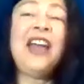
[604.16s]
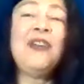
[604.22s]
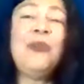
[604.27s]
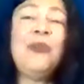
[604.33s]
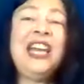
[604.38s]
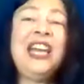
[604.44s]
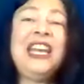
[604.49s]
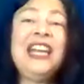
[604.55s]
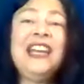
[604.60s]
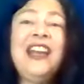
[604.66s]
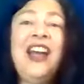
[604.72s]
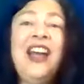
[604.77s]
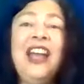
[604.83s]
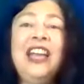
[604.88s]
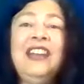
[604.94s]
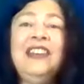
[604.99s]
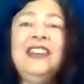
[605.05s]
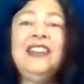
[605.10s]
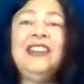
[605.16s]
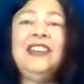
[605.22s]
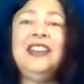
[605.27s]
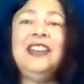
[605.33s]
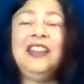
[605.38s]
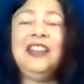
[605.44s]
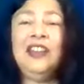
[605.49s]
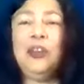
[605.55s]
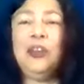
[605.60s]
wedding night,
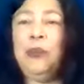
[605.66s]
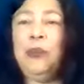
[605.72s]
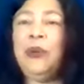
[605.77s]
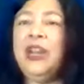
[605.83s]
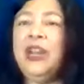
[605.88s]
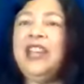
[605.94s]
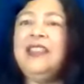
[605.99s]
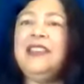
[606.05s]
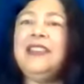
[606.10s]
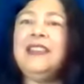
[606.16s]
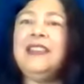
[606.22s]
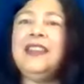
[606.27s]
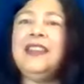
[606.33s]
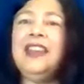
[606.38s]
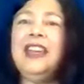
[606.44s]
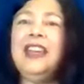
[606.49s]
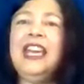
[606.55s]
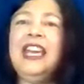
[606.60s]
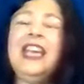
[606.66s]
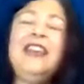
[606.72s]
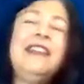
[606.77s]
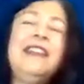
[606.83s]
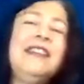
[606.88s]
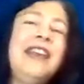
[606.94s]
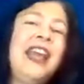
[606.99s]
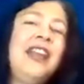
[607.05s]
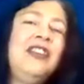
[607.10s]
the prince, he
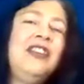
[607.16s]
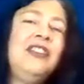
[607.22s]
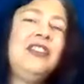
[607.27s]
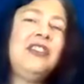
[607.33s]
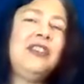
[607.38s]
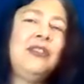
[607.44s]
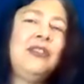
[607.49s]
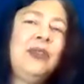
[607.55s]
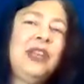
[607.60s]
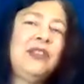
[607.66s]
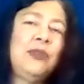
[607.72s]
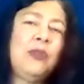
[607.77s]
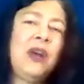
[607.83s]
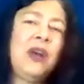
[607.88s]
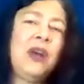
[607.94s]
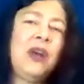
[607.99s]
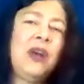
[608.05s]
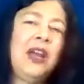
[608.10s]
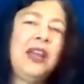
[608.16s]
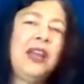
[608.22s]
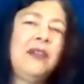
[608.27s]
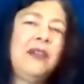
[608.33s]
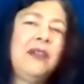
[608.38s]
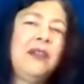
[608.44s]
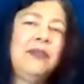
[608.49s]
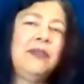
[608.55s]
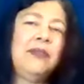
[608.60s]
said to his wife,
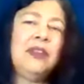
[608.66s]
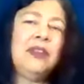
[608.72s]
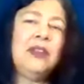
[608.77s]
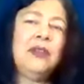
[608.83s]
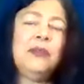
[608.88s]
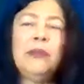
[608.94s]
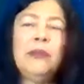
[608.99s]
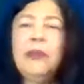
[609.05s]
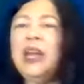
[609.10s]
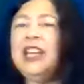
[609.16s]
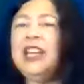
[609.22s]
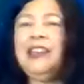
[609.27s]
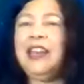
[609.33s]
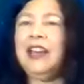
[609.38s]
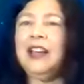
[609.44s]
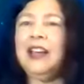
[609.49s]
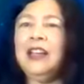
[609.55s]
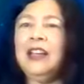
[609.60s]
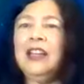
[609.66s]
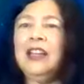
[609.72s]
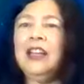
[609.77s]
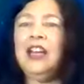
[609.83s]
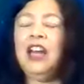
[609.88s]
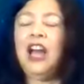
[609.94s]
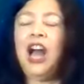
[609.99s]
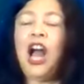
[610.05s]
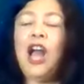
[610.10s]
"My dear,
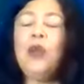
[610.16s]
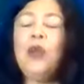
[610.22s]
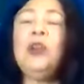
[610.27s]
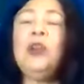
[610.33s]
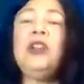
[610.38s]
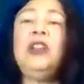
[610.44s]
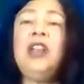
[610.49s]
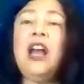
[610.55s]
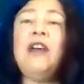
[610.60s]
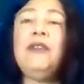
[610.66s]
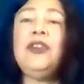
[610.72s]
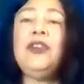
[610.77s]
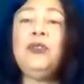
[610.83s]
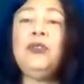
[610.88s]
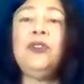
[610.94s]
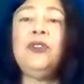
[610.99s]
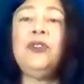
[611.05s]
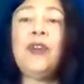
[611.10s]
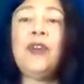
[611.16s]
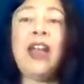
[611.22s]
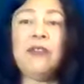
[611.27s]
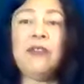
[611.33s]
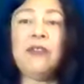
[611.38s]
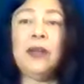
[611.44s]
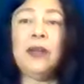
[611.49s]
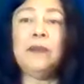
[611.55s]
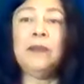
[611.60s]
I will love you
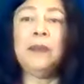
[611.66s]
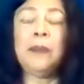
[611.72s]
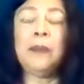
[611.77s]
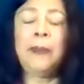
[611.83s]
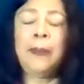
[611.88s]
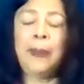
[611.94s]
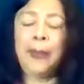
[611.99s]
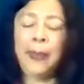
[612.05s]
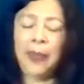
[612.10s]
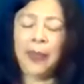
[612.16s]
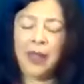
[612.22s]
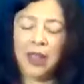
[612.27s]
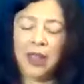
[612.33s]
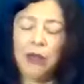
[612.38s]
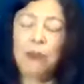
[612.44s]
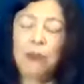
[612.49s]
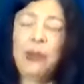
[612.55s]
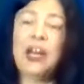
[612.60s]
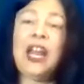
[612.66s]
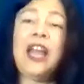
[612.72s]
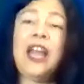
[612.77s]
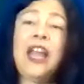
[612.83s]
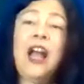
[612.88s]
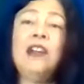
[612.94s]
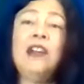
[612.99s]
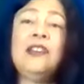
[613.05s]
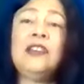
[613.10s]
forever, but I
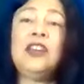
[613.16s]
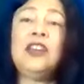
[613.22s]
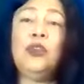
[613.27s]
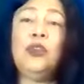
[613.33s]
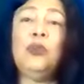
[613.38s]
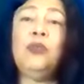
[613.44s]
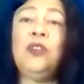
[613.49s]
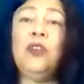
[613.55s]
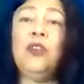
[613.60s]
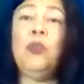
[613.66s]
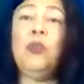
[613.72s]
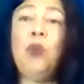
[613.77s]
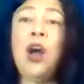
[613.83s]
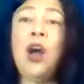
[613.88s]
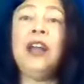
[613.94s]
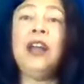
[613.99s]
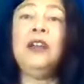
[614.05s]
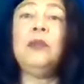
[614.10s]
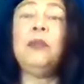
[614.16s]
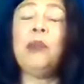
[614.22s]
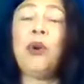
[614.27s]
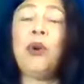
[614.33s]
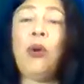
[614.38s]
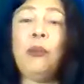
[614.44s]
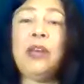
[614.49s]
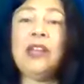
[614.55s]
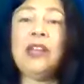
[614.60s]
ask you for one
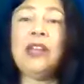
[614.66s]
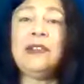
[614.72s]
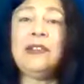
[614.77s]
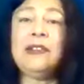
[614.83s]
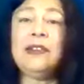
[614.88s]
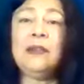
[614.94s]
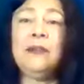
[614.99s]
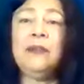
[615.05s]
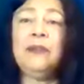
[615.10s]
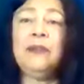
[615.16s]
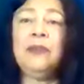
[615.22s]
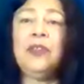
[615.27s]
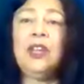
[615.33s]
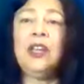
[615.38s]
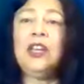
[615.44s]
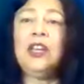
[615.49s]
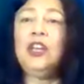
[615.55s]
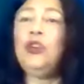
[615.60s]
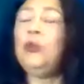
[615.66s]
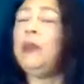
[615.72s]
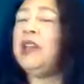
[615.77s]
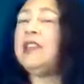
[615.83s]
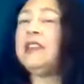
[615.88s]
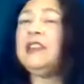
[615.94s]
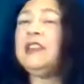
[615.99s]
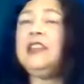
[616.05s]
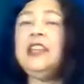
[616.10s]
promise. You
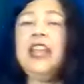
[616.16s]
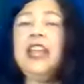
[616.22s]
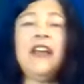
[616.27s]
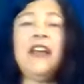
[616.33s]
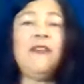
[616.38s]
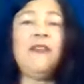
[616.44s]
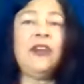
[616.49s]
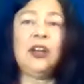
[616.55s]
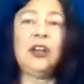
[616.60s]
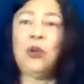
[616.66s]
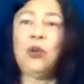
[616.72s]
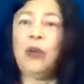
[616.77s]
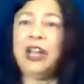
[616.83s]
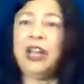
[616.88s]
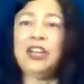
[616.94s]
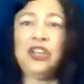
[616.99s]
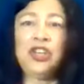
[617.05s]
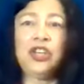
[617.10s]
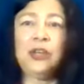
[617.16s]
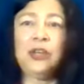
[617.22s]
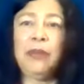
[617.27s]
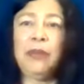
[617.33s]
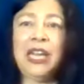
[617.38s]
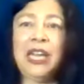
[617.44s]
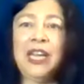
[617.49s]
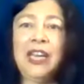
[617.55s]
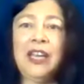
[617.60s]
must never question
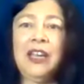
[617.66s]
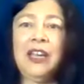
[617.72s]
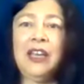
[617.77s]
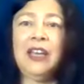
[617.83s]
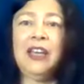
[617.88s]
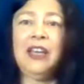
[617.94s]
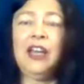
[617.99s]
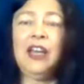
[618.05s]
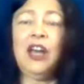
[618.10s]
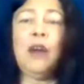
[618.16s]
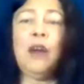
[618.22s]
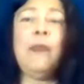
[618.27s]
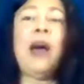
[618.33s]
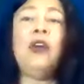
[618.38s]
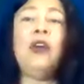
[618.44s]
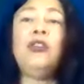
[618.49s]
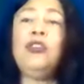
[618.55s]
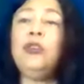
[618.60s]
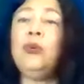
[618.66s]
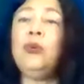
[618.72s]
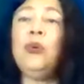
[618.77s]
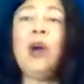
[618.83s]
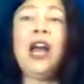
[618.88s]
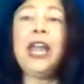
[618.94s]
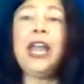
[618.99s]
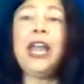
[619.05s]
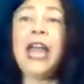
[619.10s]
me about who
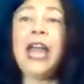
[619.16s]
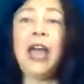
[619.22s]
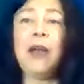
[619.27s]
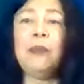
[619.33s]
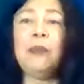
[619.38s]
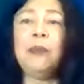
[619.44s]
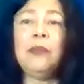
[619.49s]
I am,